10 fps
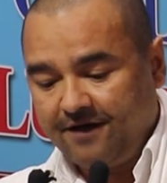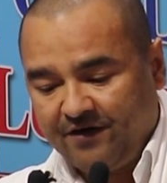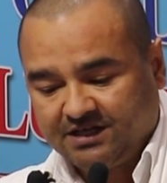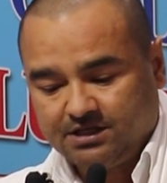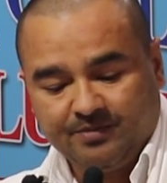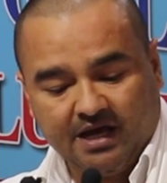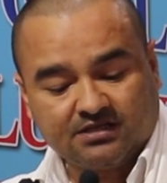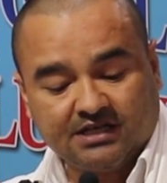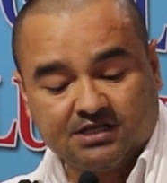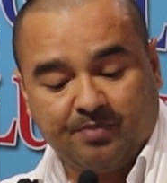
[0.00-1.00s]

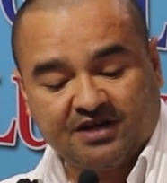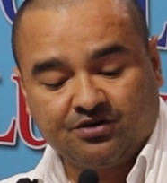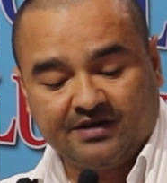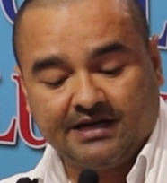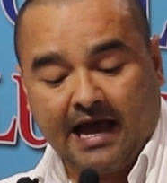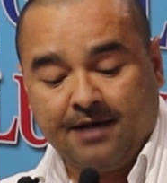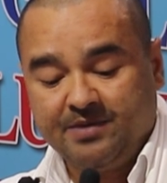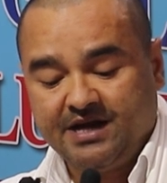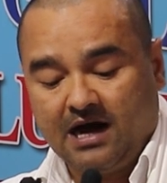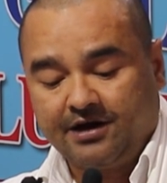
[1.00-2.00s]
effectiveness is better in
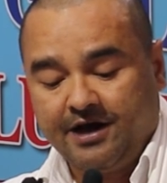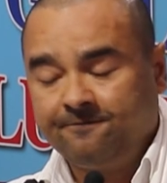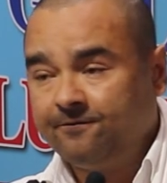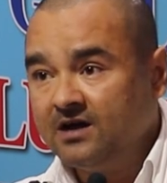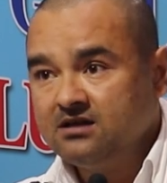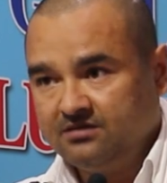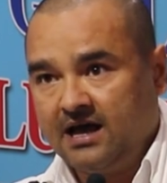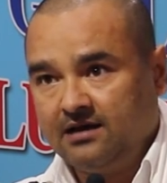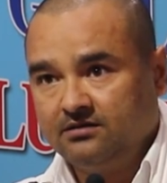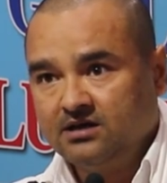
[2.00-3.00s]
MBRF
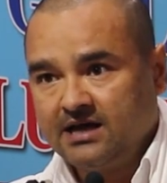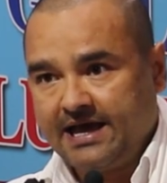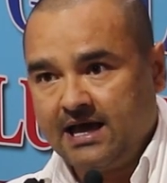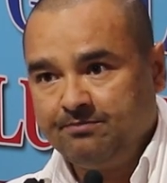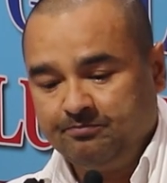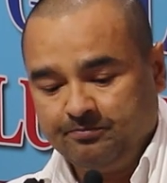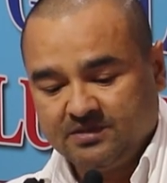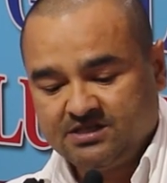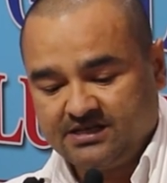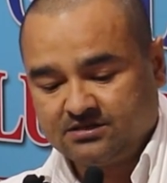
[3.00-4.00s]
than
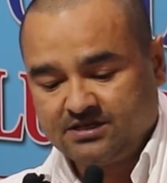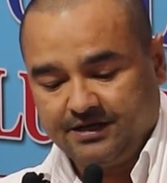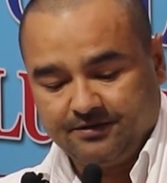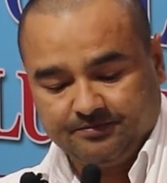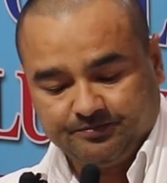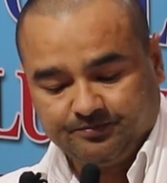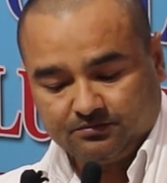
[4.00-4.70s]
MCC.